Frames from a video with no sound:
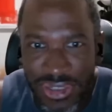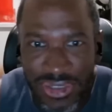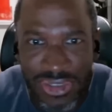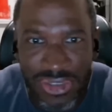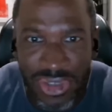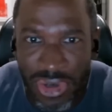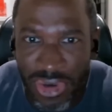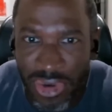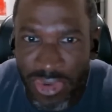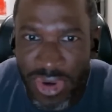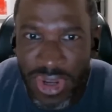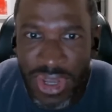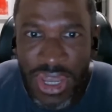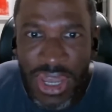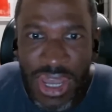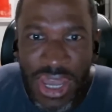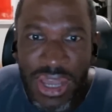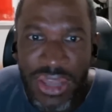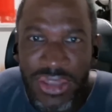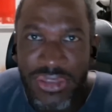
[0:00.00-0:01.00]
So,
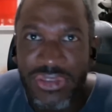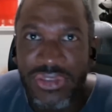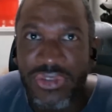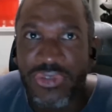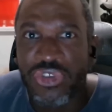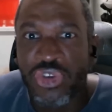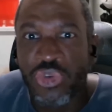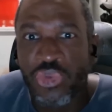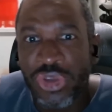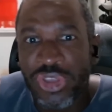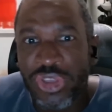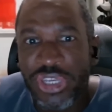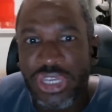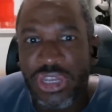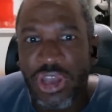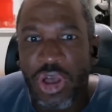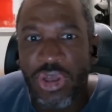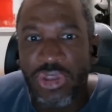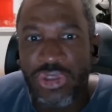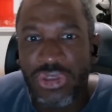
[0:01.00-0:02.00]
to really get
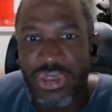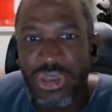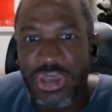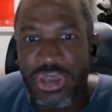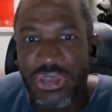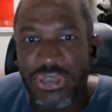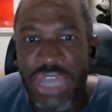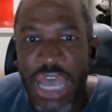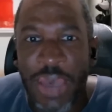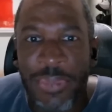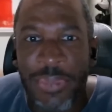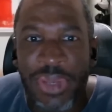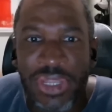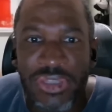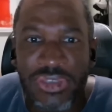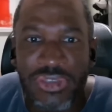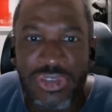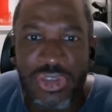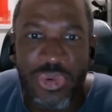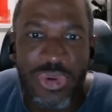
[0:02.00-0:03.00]
all
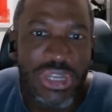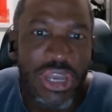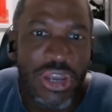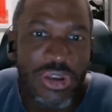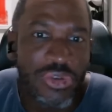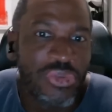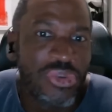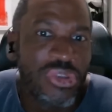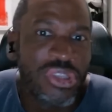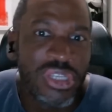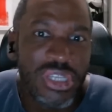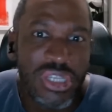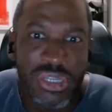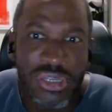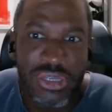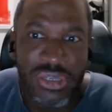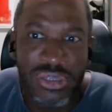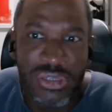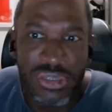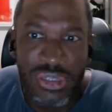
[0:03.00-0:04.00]
dominance going down, you really
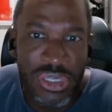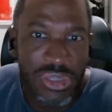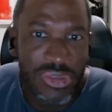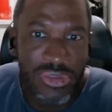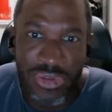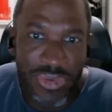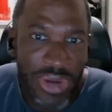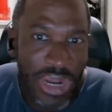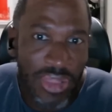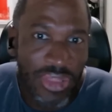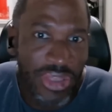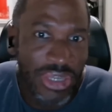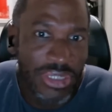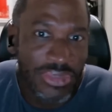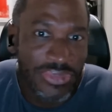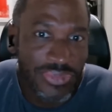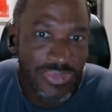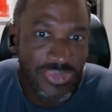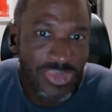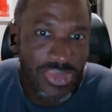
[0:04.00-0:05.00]
need ETH to rally.
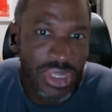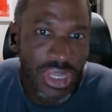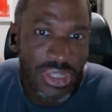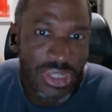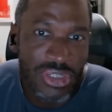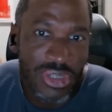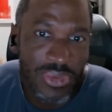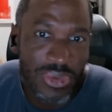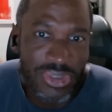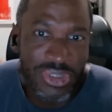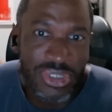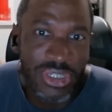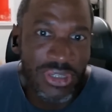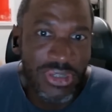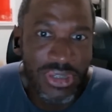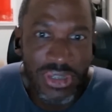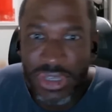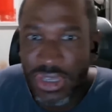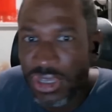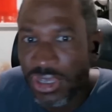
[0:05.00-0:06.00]
And so we'll
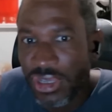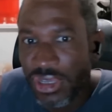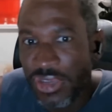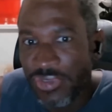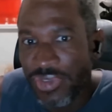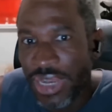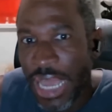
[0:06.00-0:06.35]
see if that